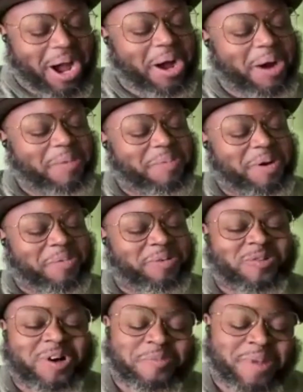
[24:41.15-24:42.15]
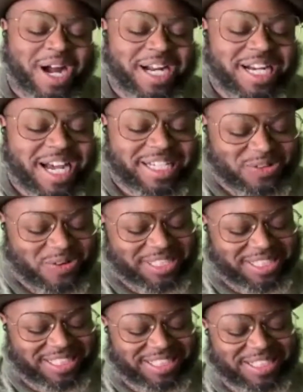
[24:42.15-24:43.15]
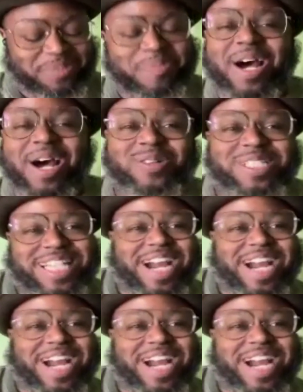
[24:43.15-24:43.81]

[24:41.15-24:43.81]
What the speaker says: Well, my next question is about